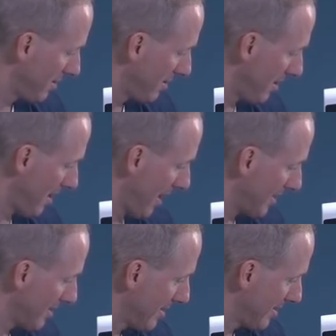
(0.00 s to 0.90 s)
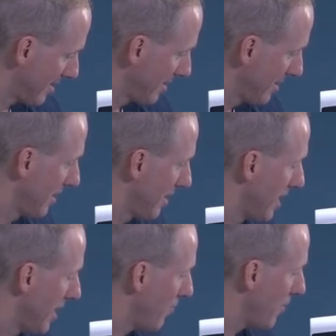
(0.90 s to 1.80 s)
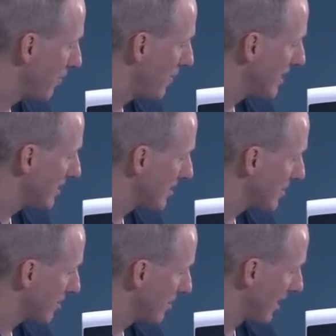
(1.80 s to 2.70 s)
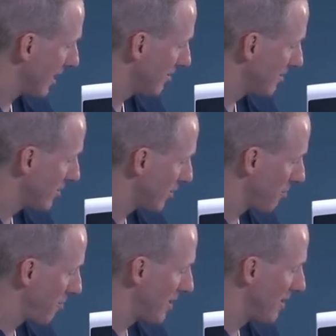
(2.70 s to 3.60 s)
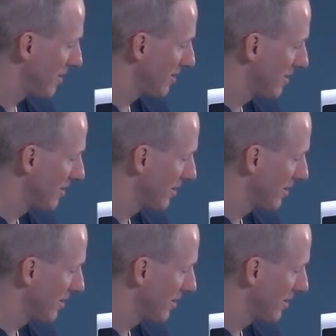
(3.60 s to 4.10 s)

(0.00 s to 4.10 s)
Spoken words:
All right. If we freeze the screen during the period